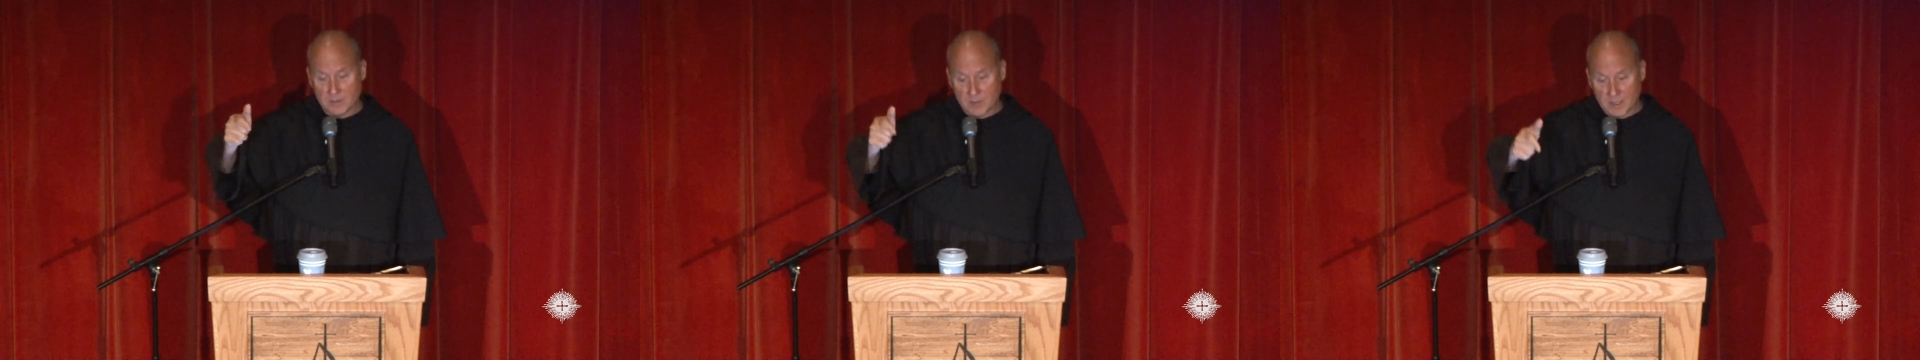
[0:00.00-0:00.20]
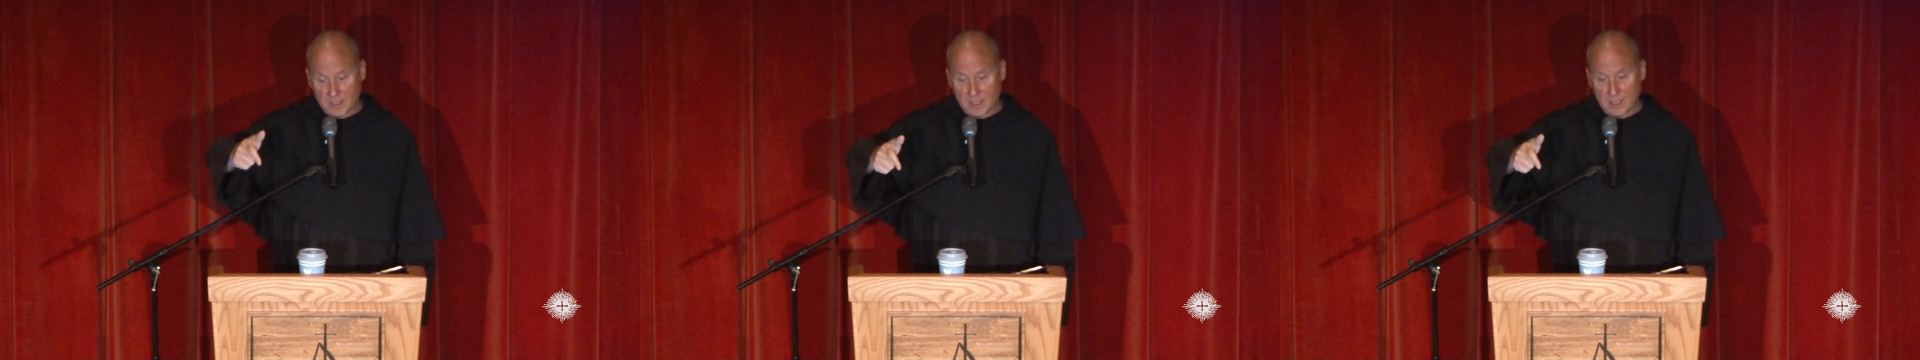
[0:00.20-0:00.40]

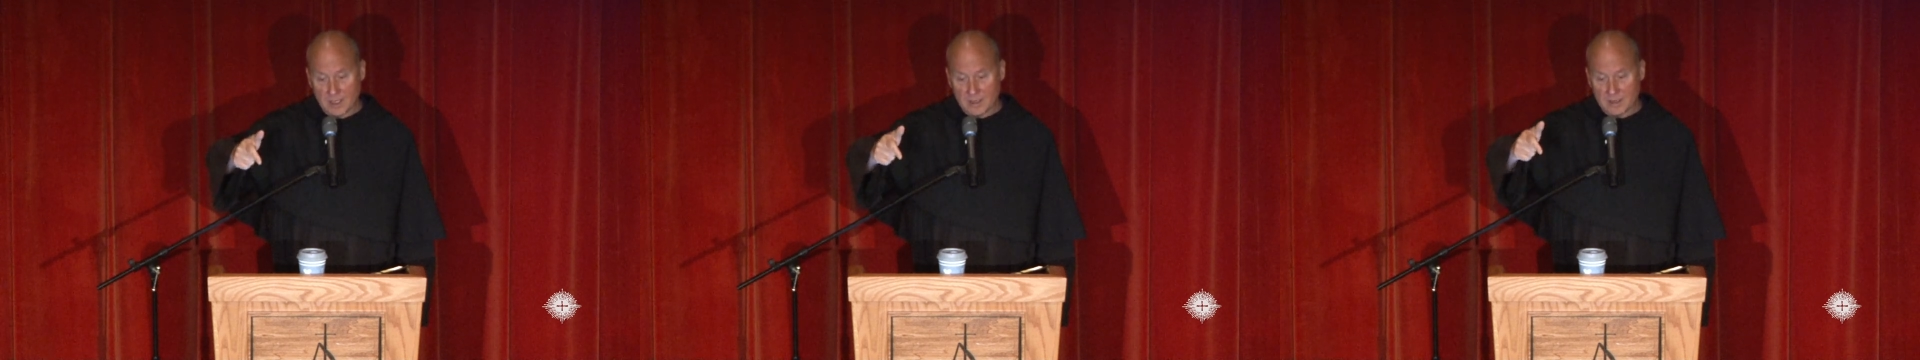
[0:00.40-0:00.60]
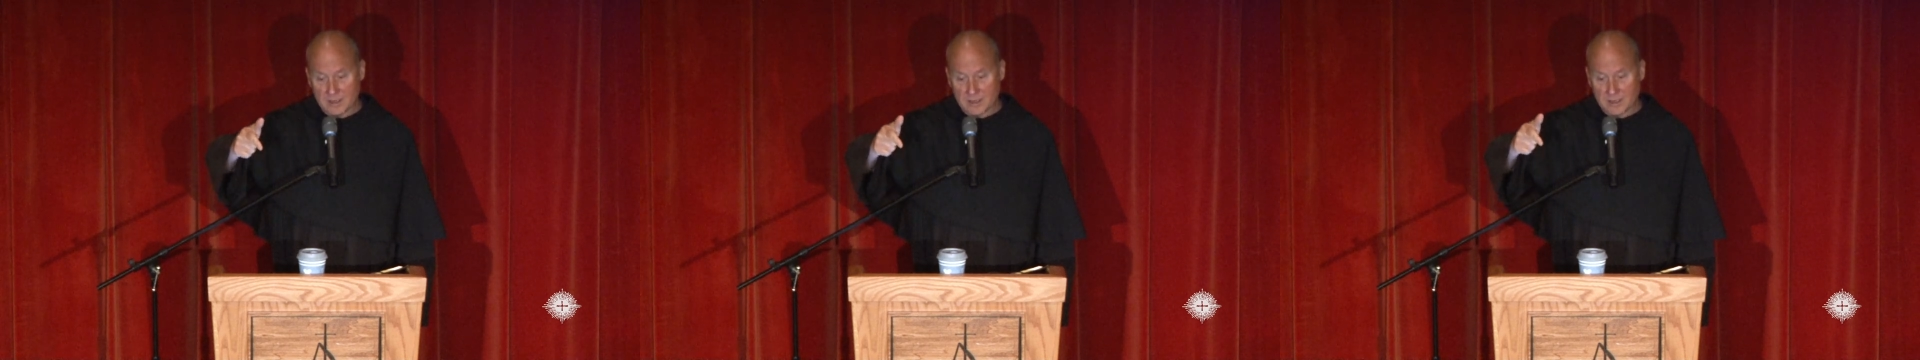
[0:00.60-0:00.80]

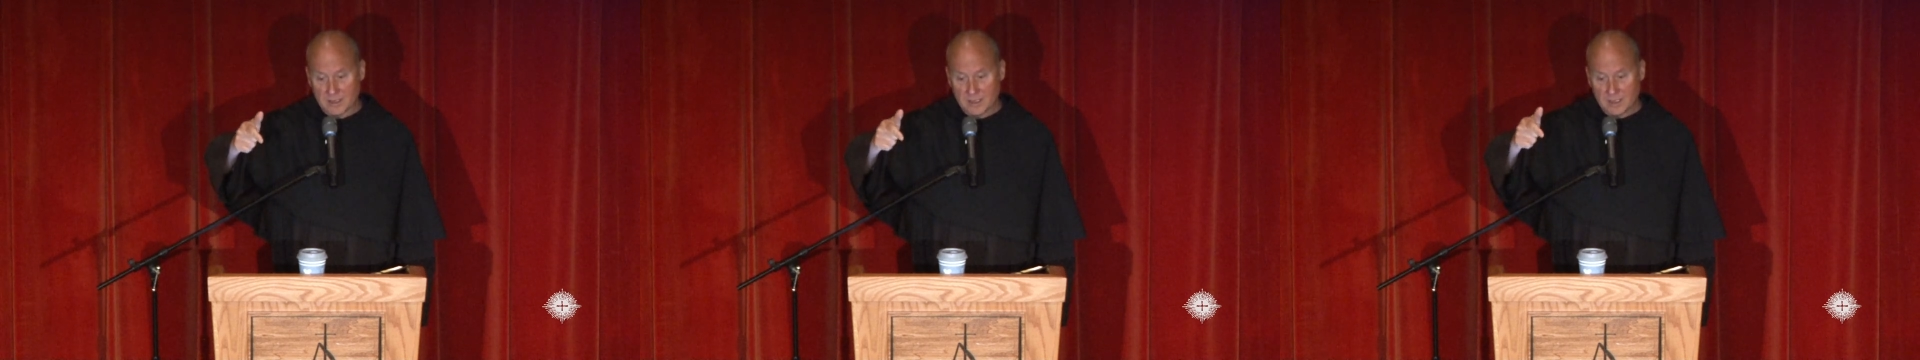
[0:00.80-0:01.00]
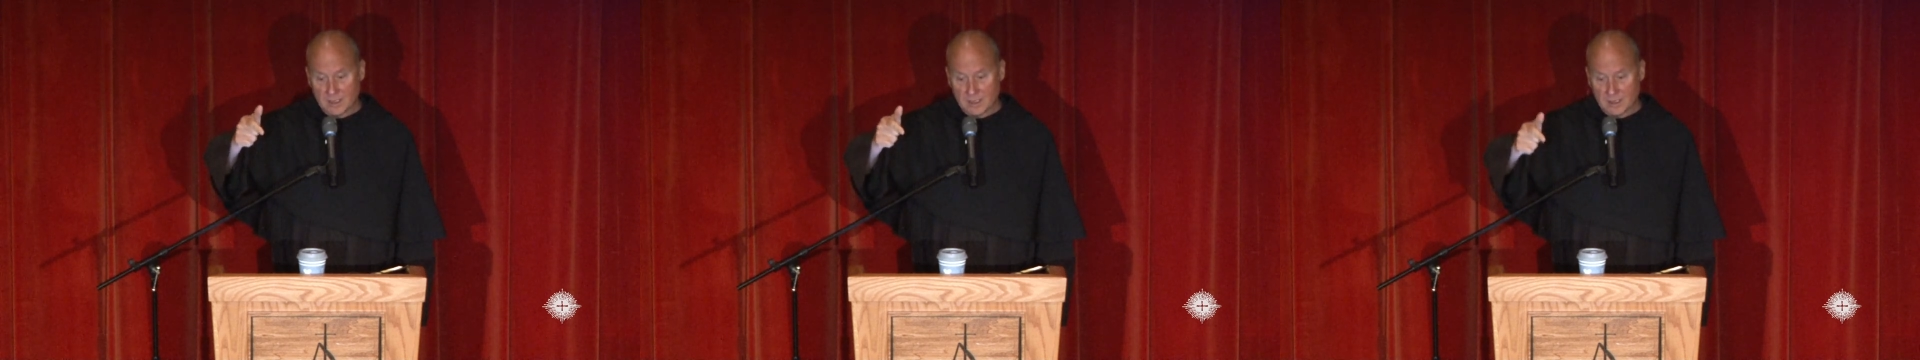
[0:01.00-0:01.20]
because
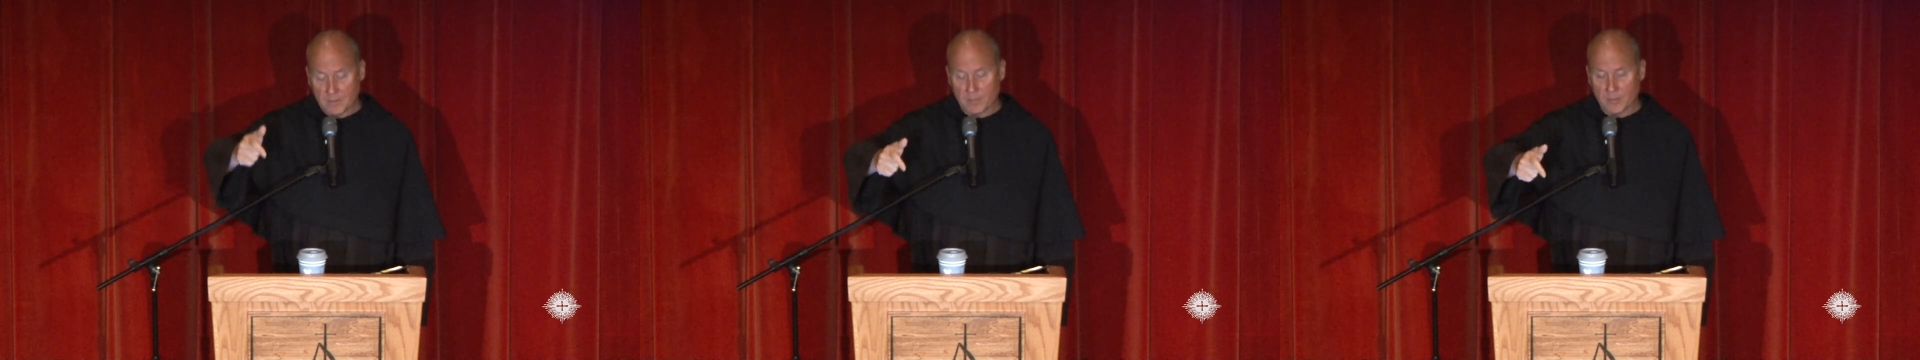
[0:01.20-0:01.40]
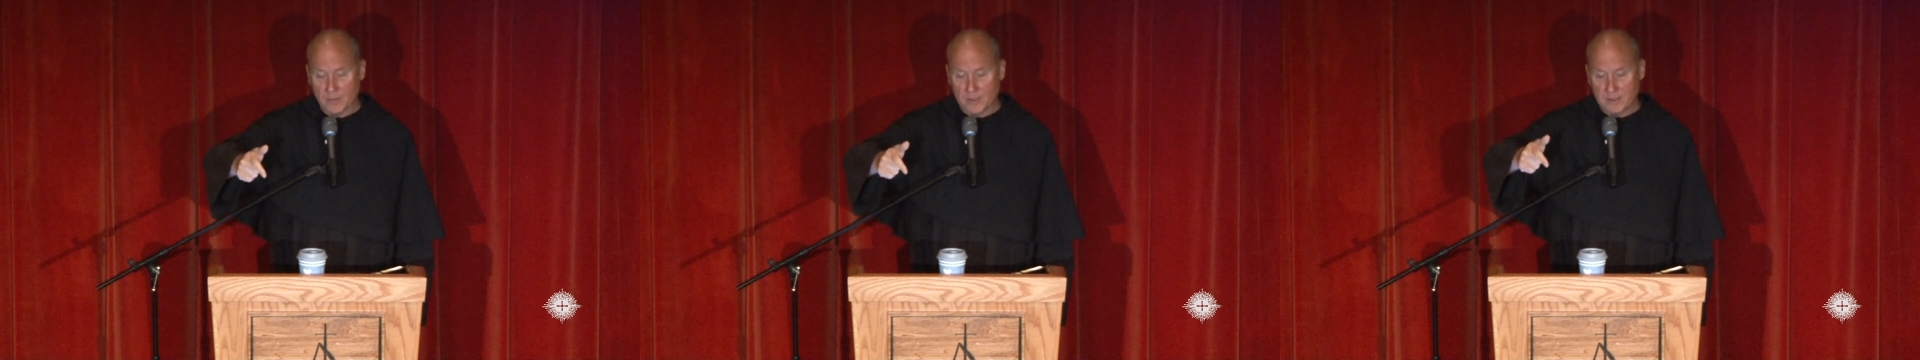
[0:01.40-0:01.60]
the
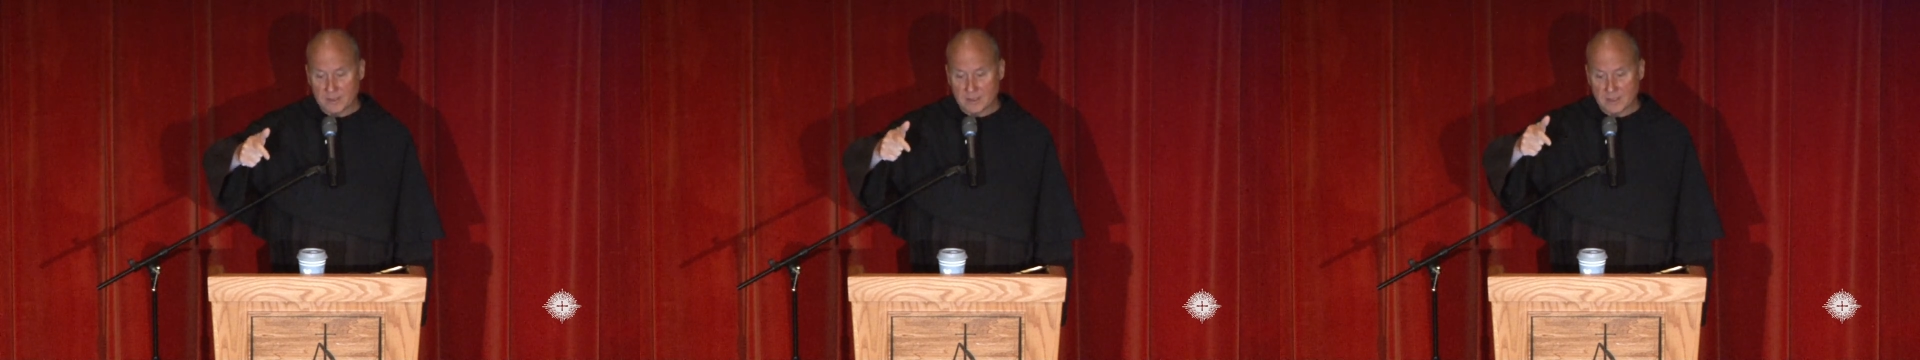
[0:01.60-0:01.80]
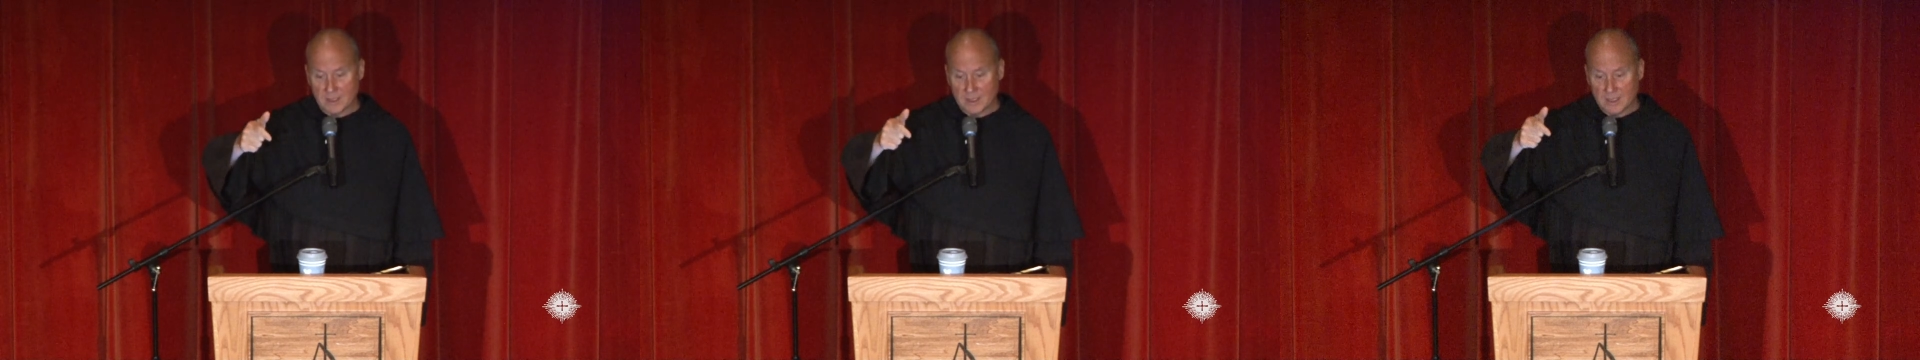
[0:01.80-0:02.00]

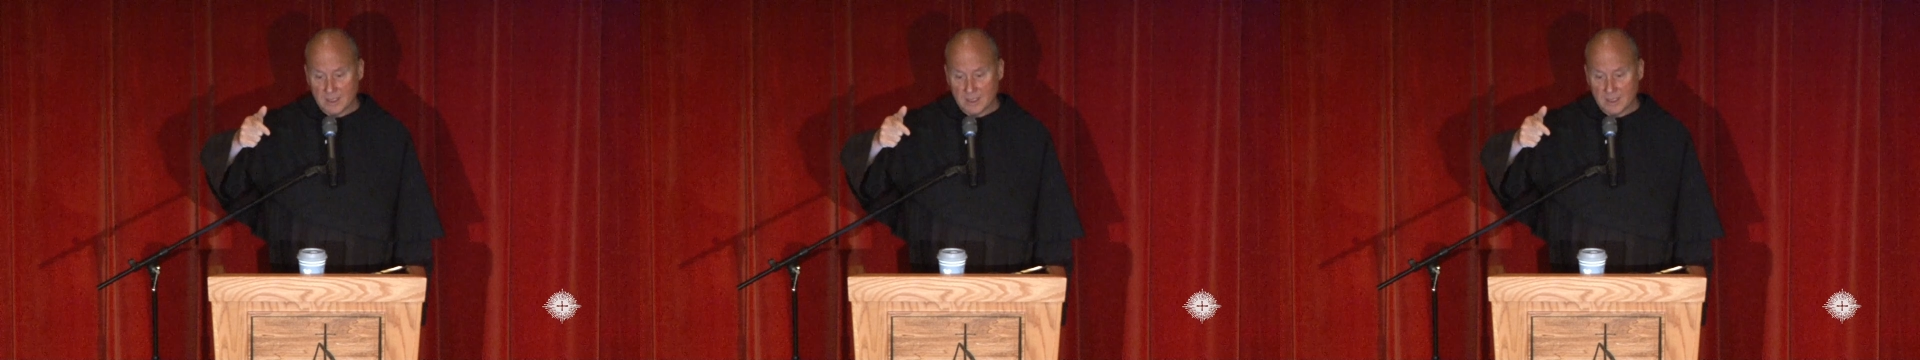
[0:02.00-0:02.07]
priest,